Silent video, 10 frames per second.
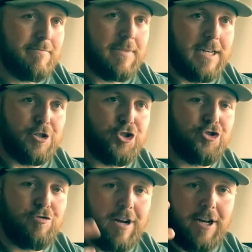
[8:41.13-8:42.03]
as
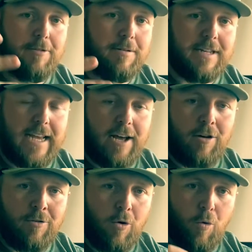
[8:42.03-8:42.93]
straight up and
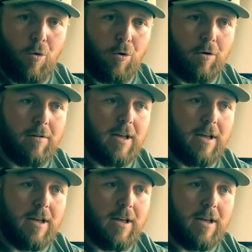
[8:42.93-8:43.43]
down or